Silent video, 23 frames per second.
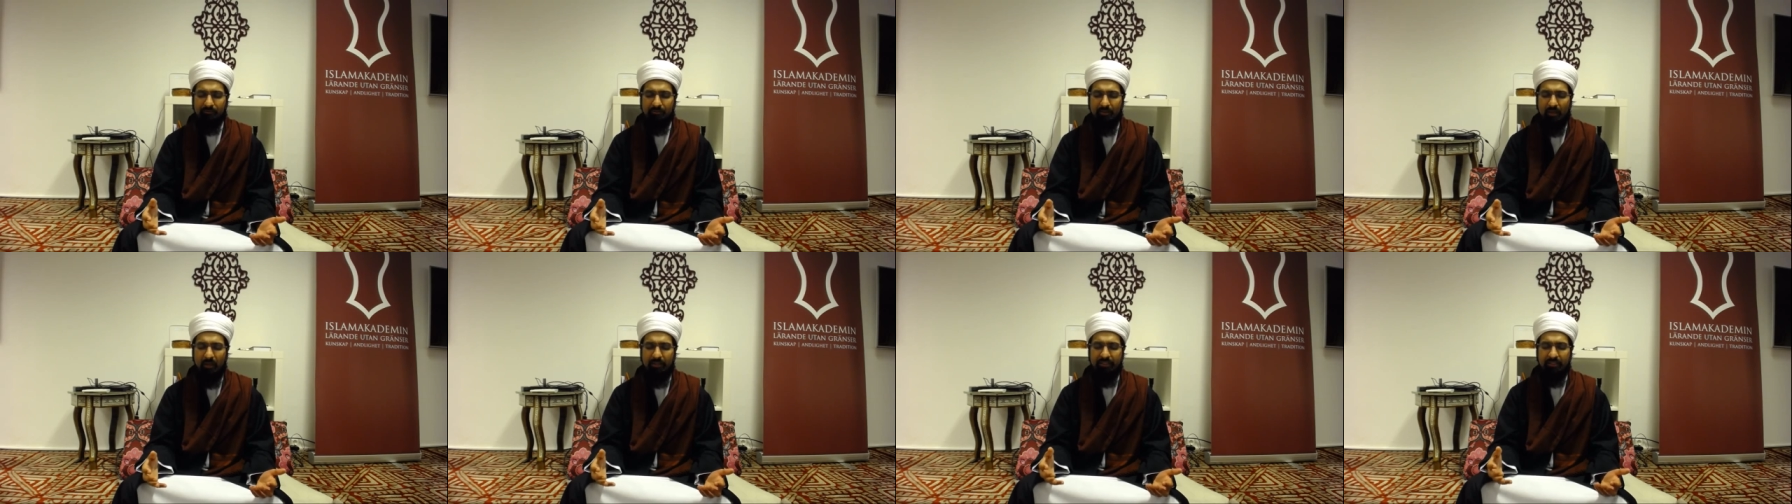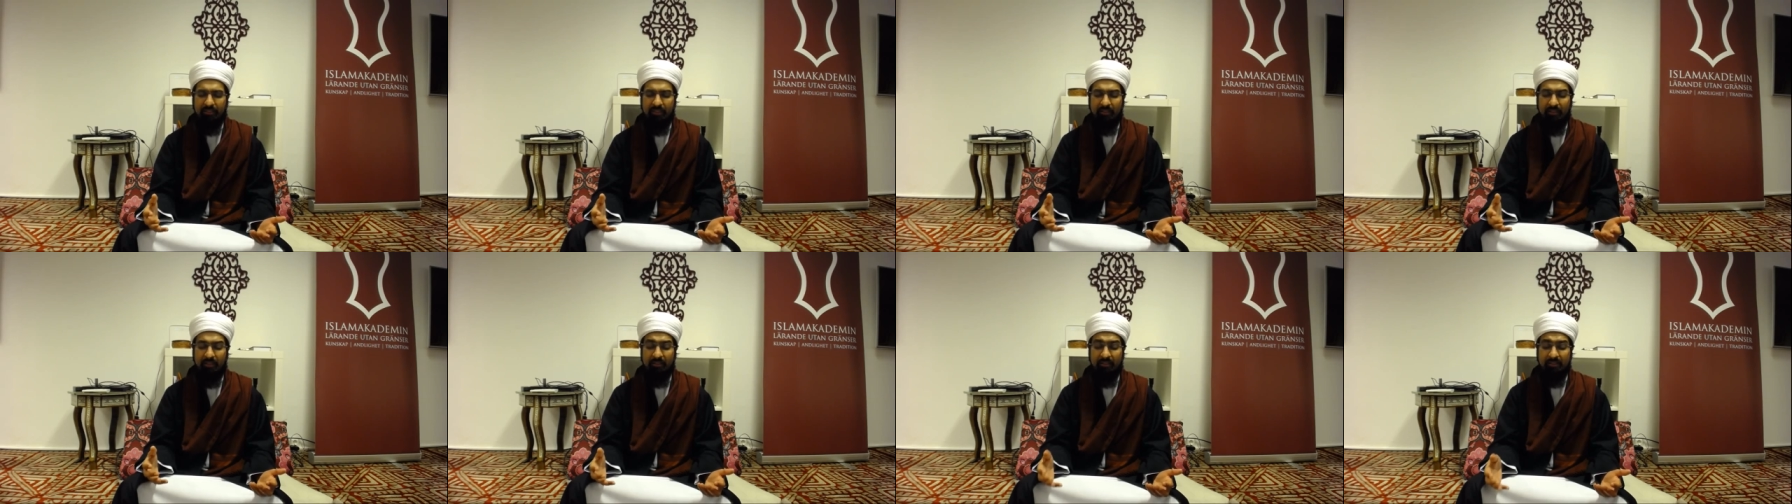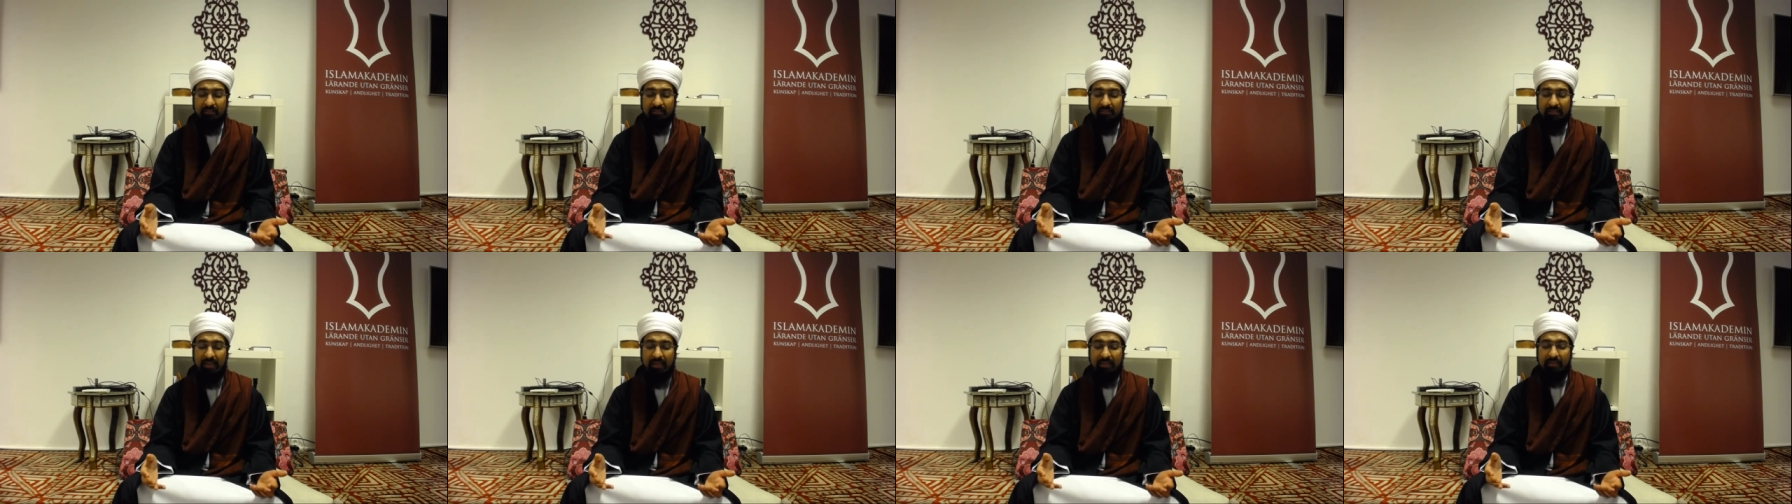knowledge and
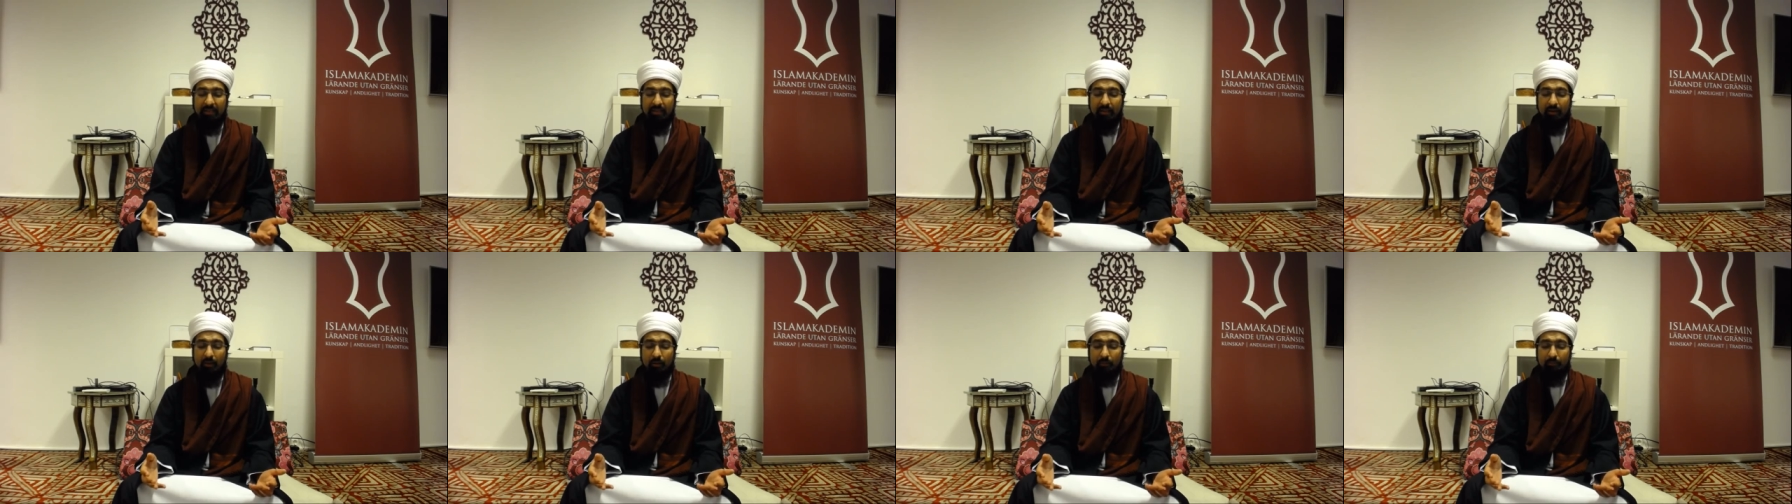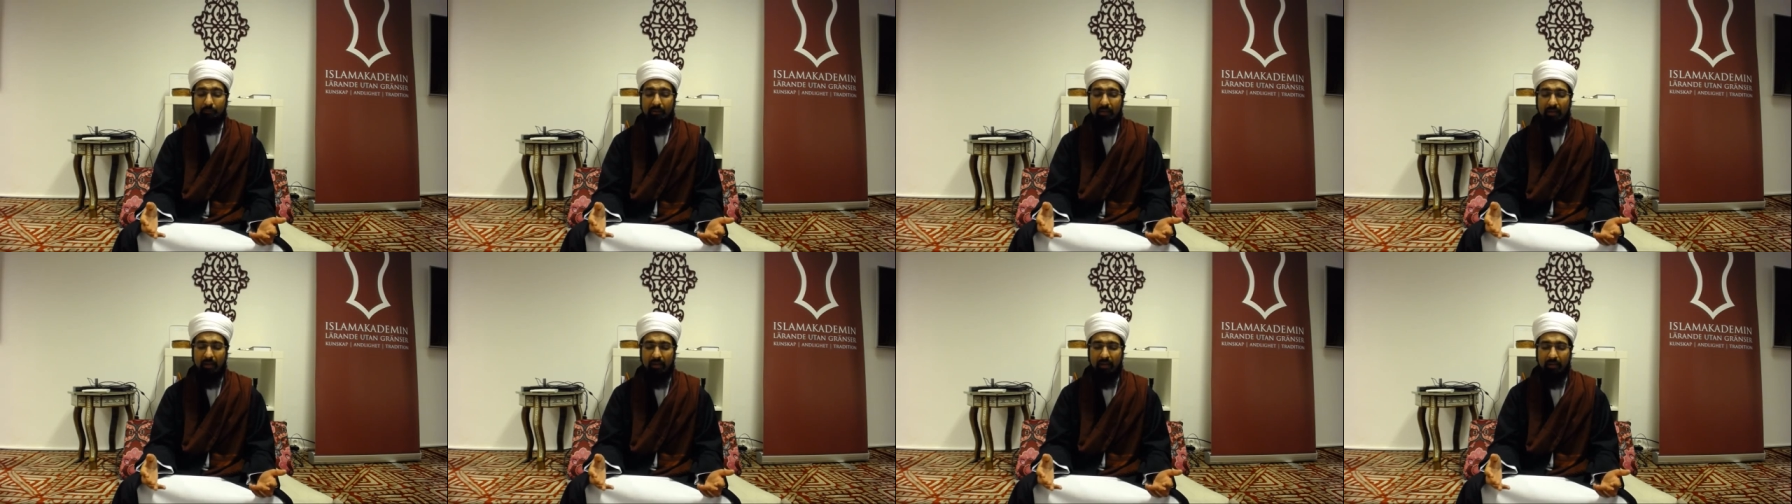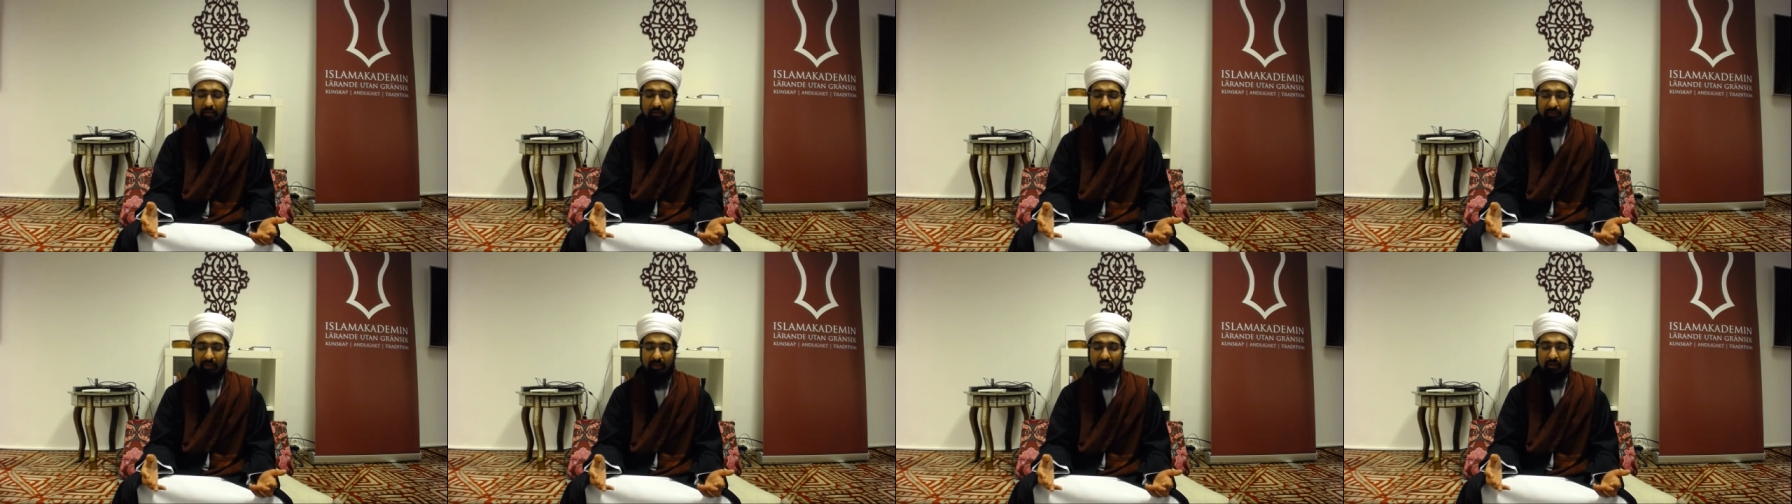understanding. Ya Rabbal
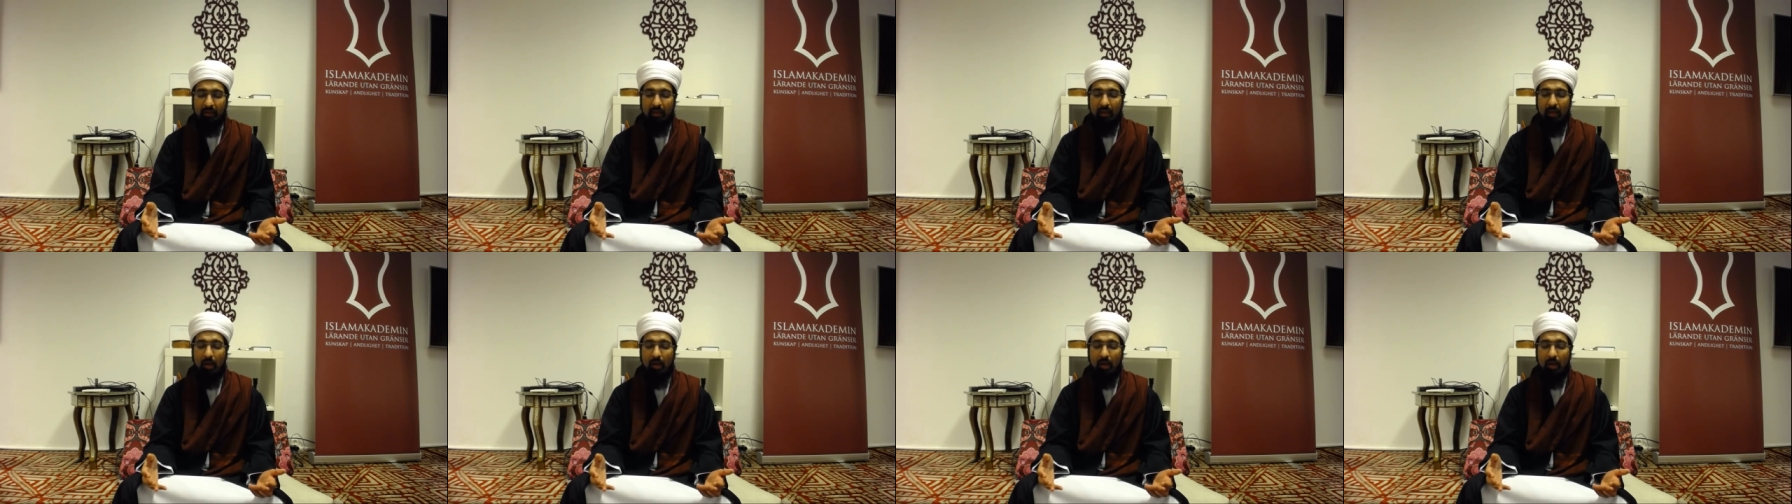Alameen.